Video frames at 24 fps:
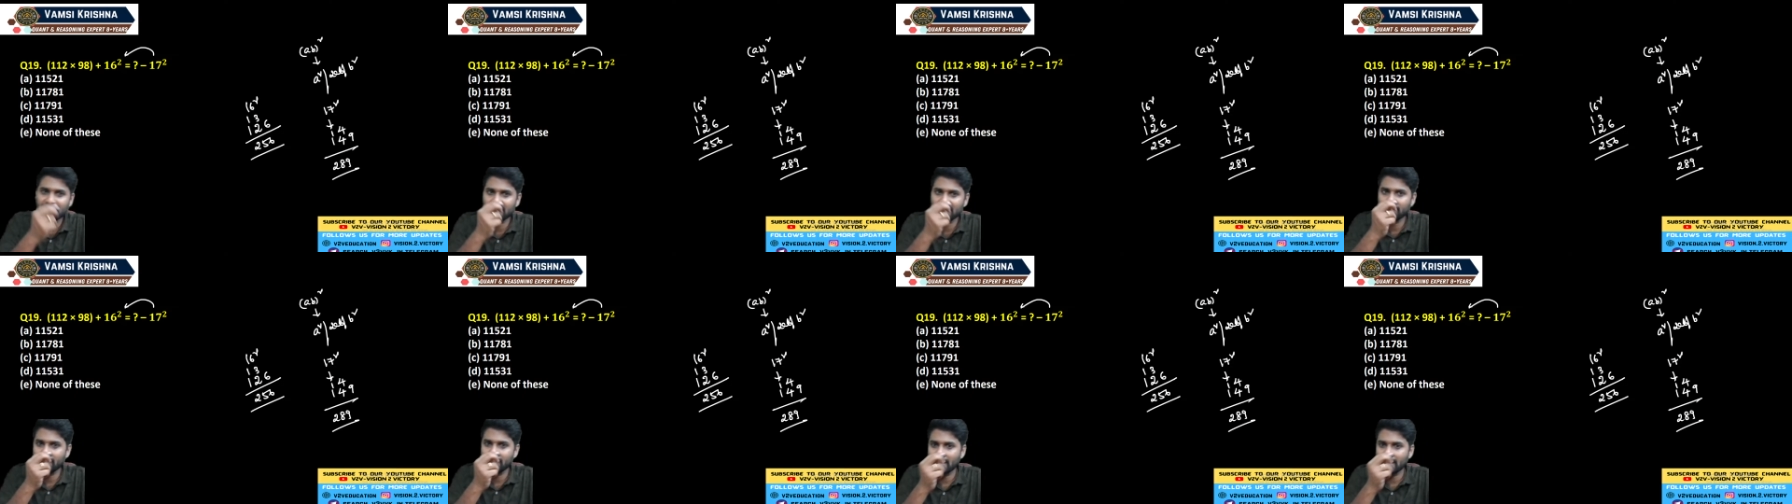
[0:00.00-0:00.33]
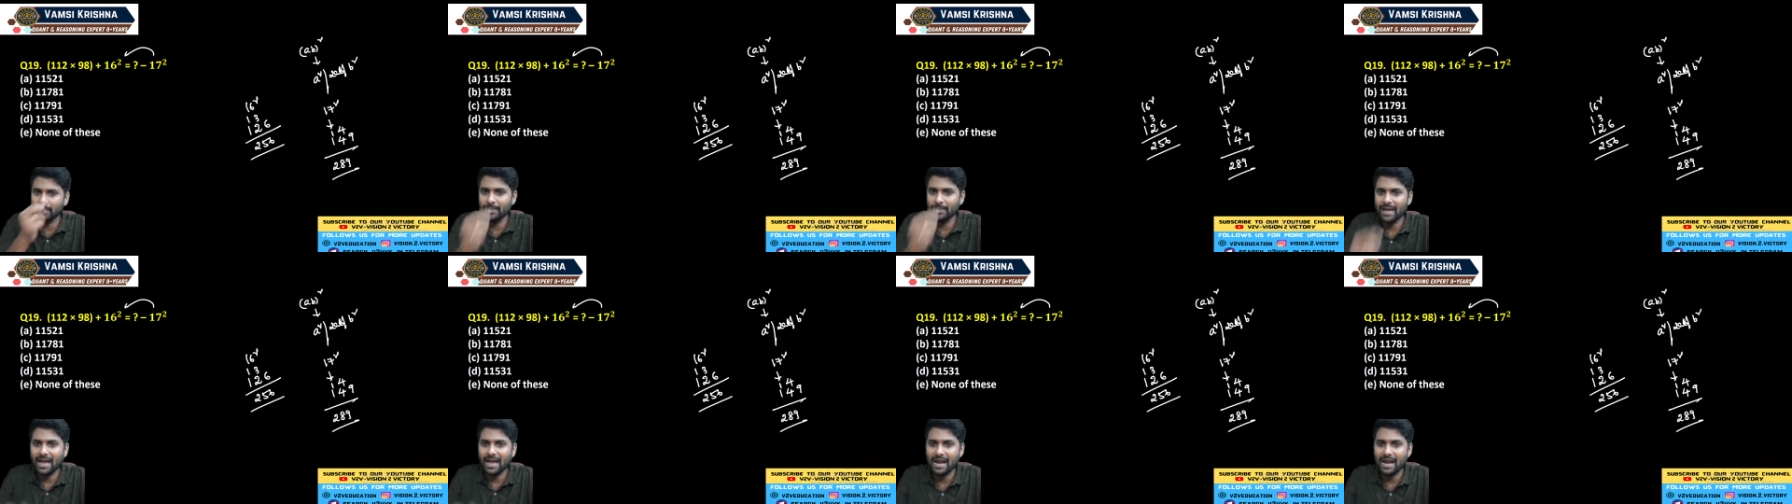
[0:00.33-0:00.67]
it
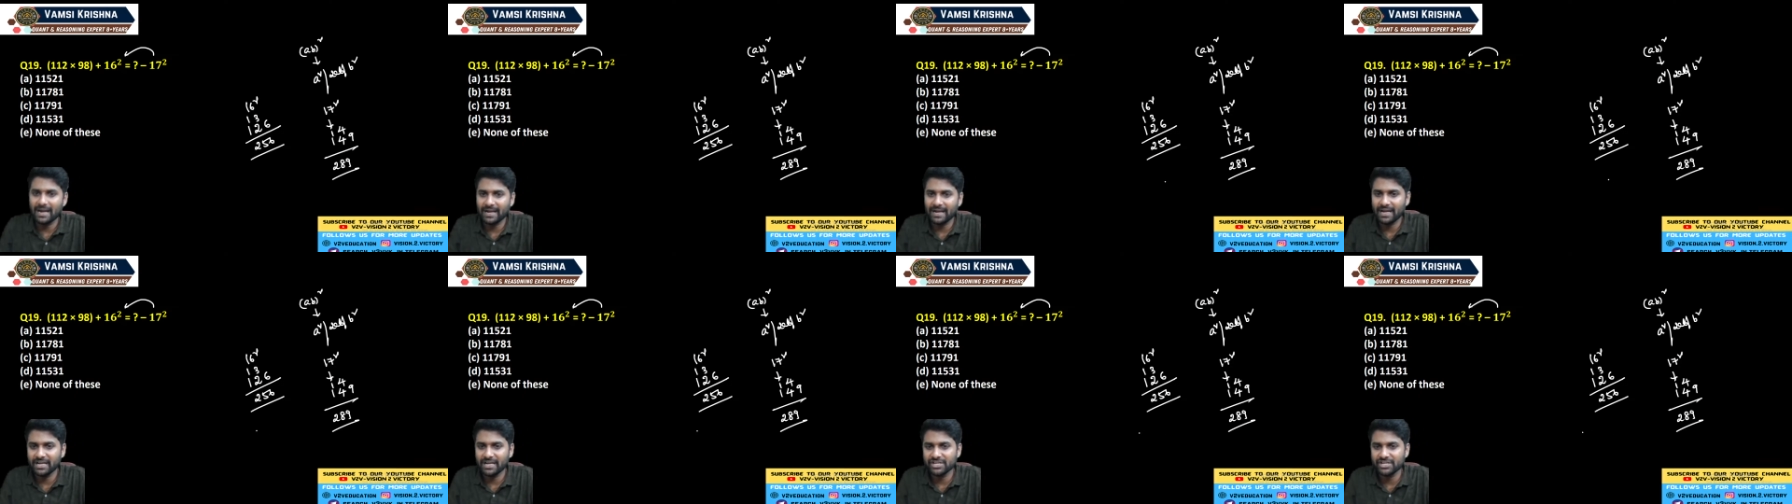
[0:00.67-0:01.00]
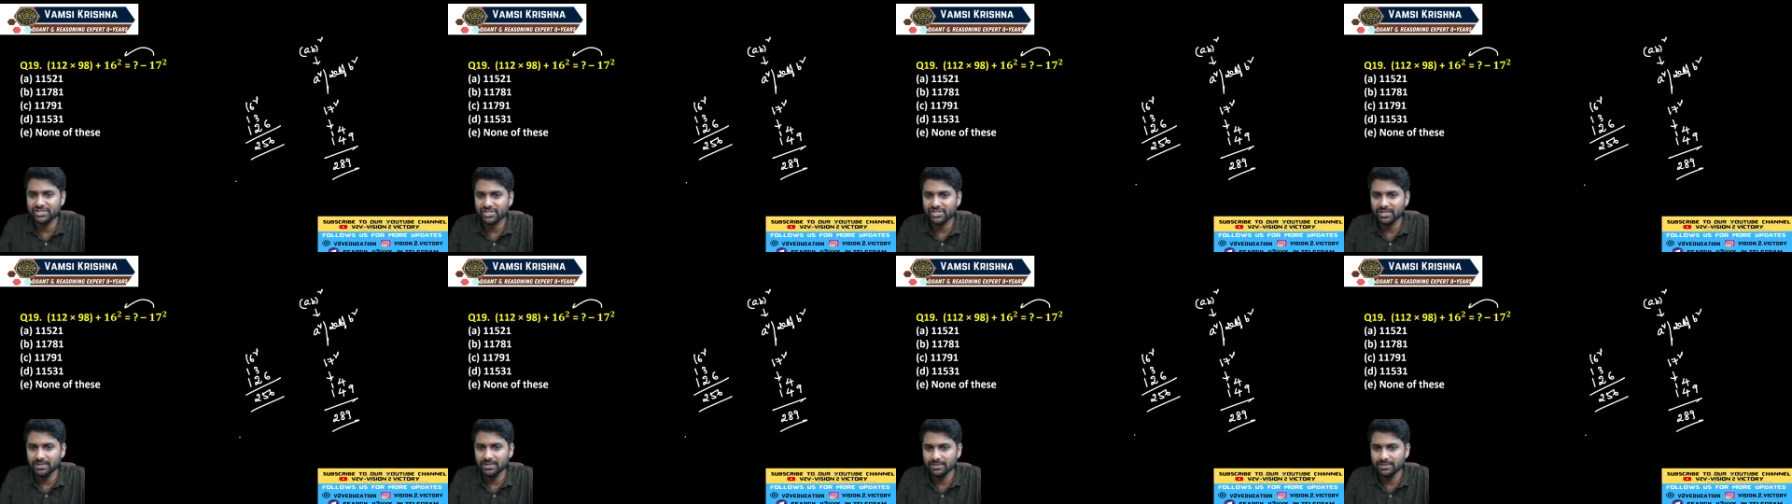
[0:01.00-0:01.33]
becomes an
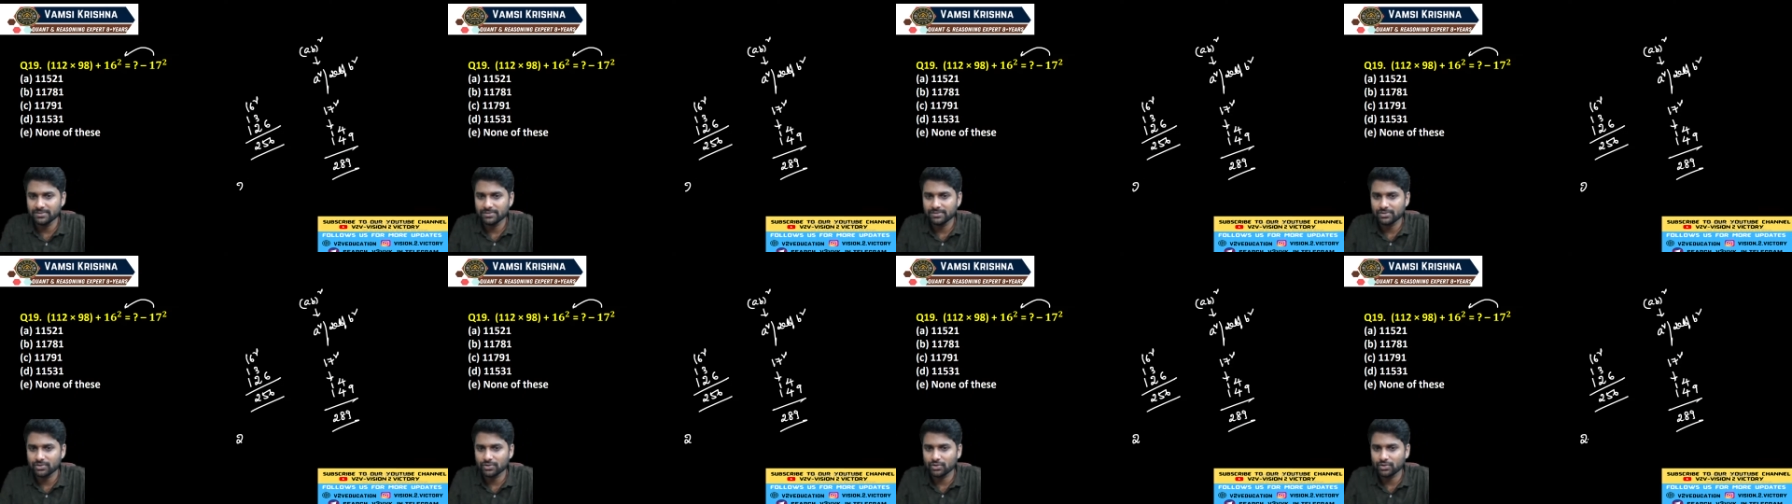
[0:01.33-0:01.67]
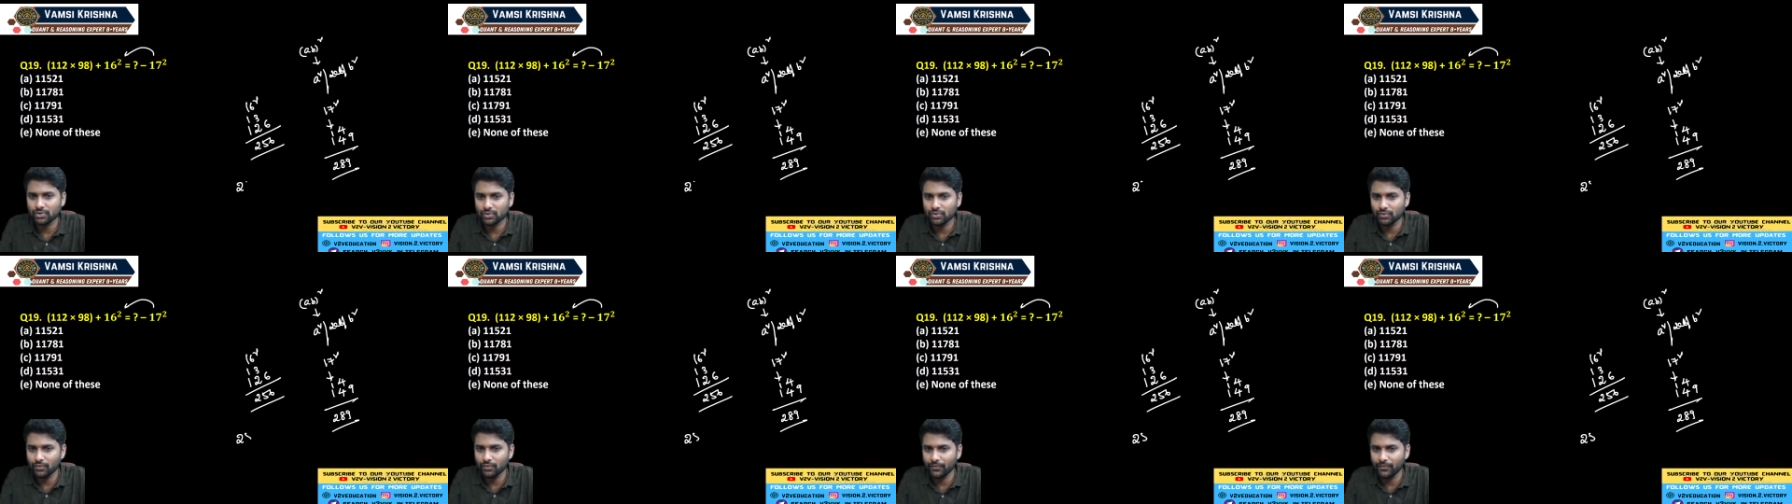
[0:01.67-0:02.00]
addition. So
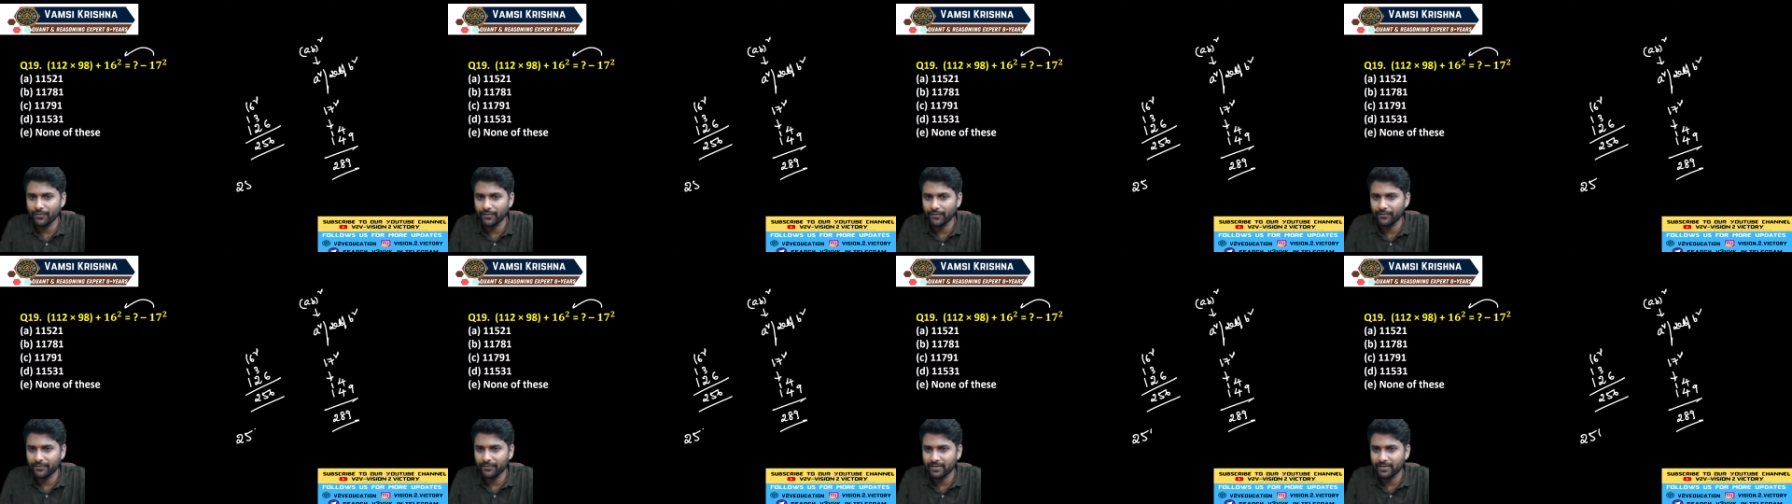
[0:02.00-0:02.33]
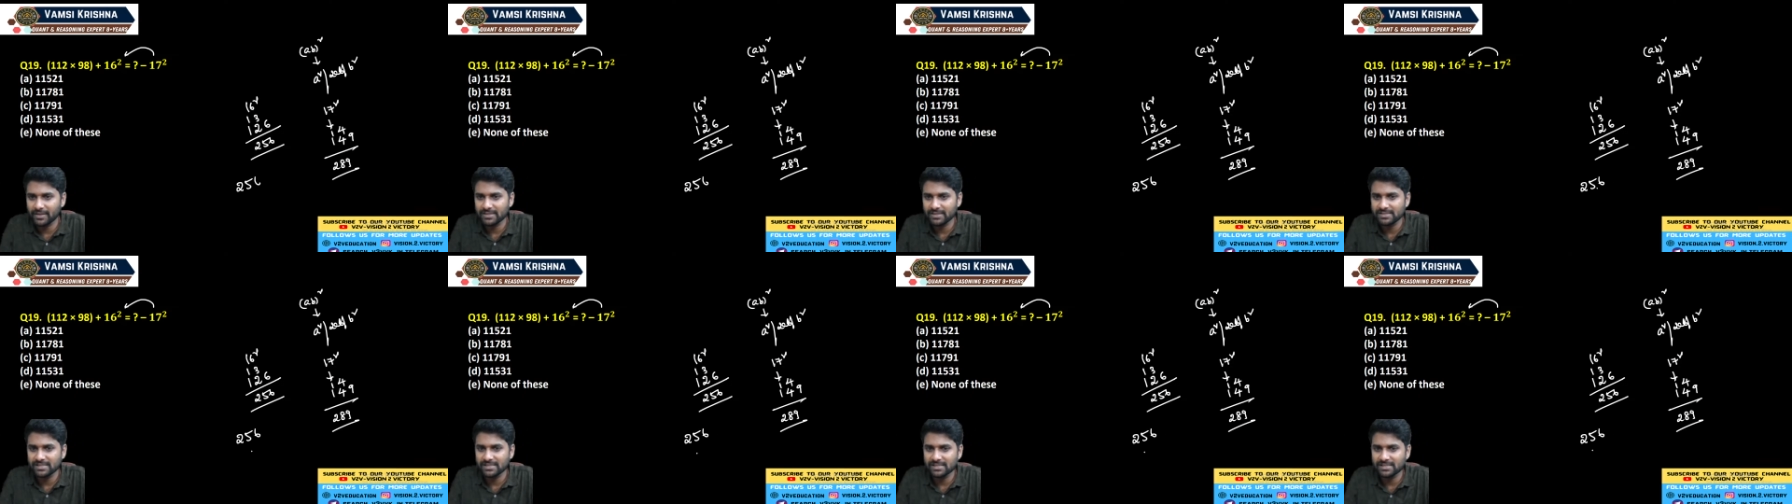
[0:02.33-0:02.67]

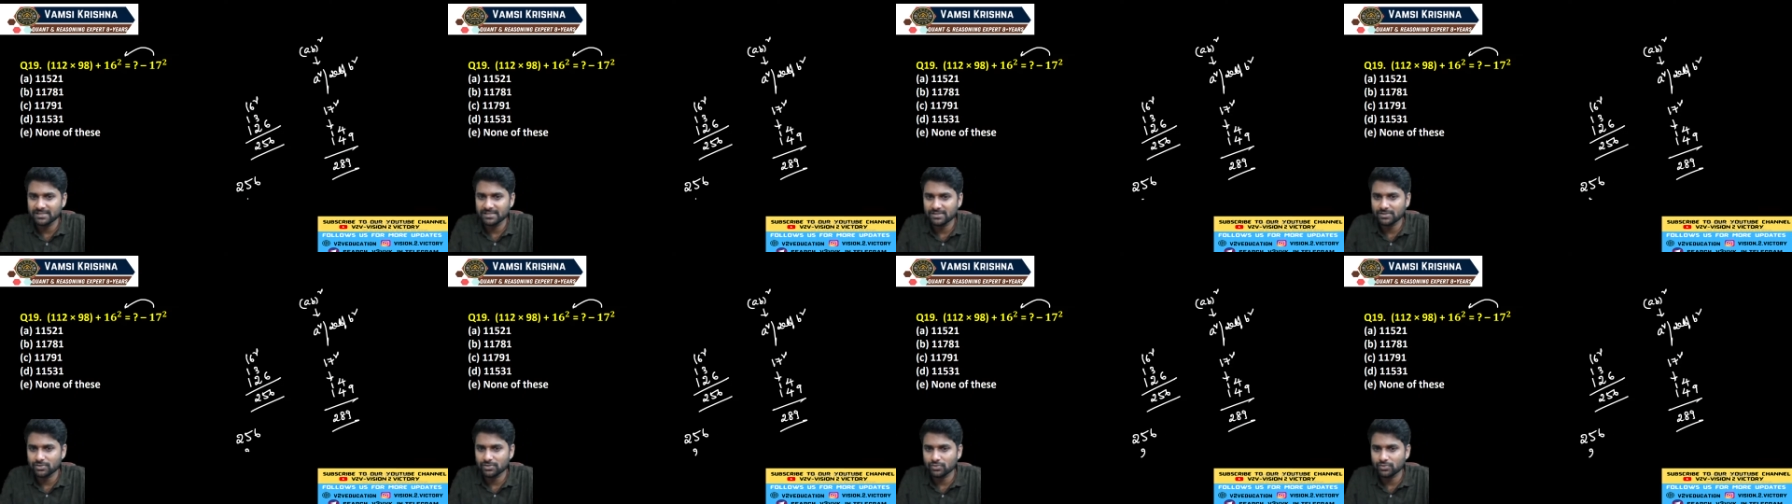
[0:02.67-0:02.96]
256,